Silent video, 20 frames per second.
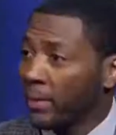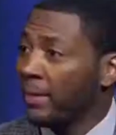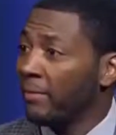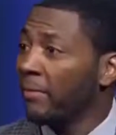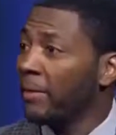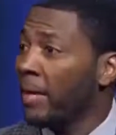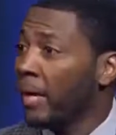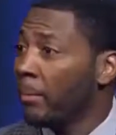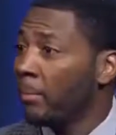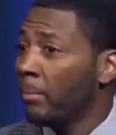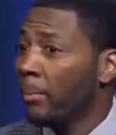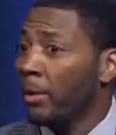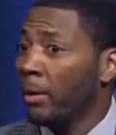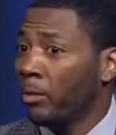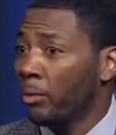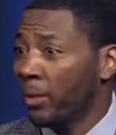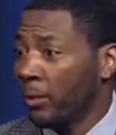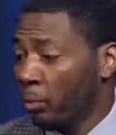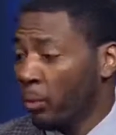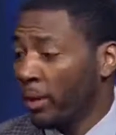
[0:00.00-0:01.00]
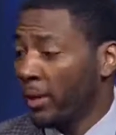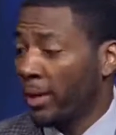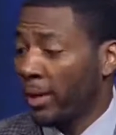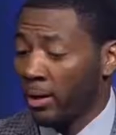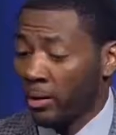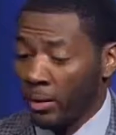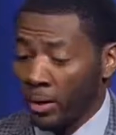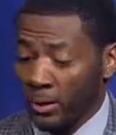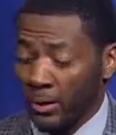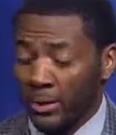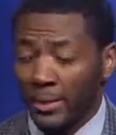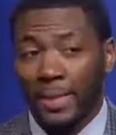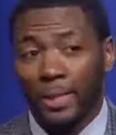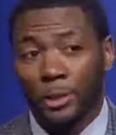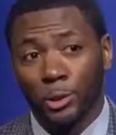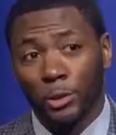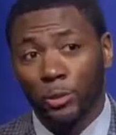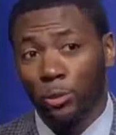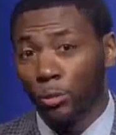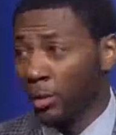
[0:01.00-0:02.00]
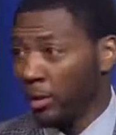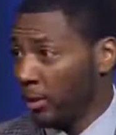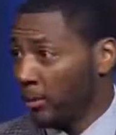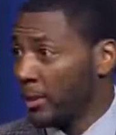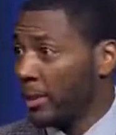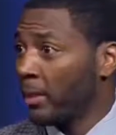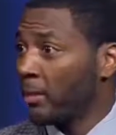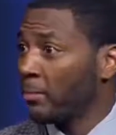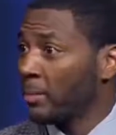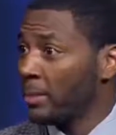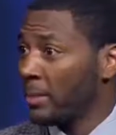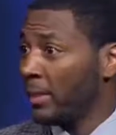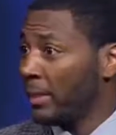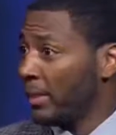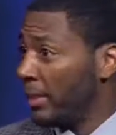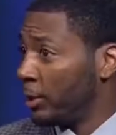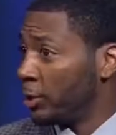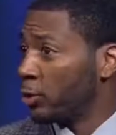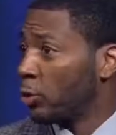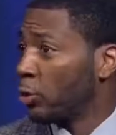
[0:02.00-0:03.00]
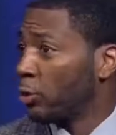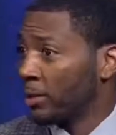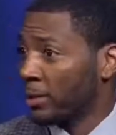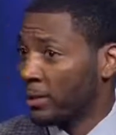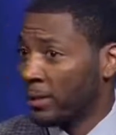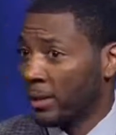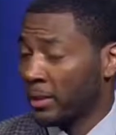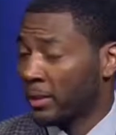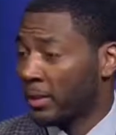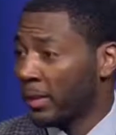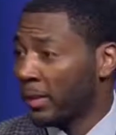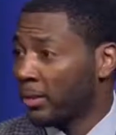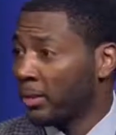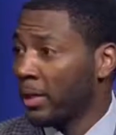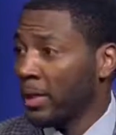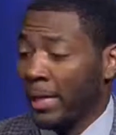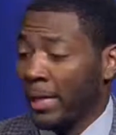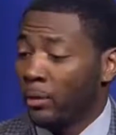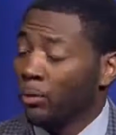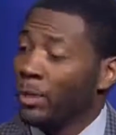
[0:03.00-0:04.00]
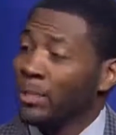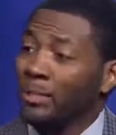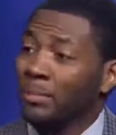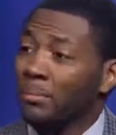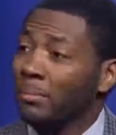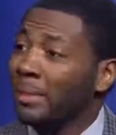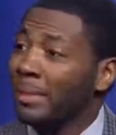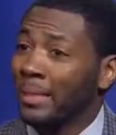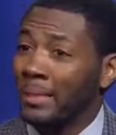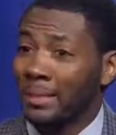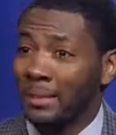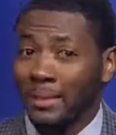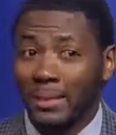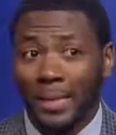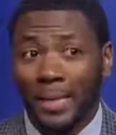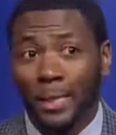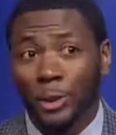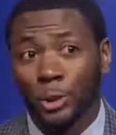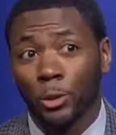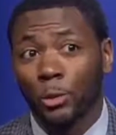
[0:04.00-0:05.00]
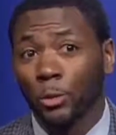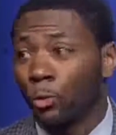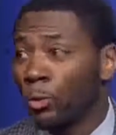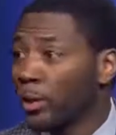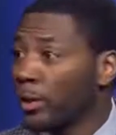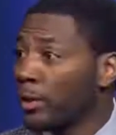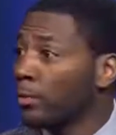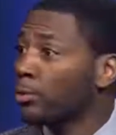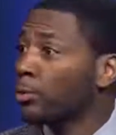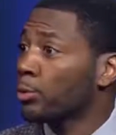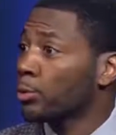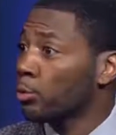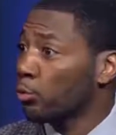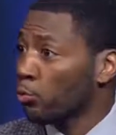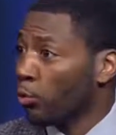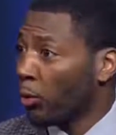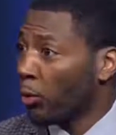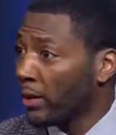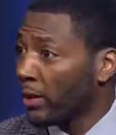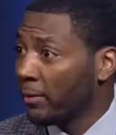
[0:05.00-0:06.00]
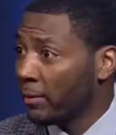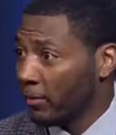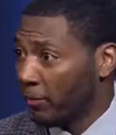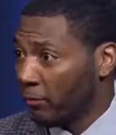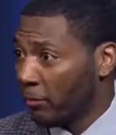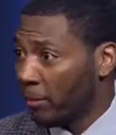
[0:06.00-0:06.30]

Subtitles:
when Le'Veon Bell went out, D'Angelo Williams comes in and they score a touchdown. It wasn't because D'Angelo Williams was running the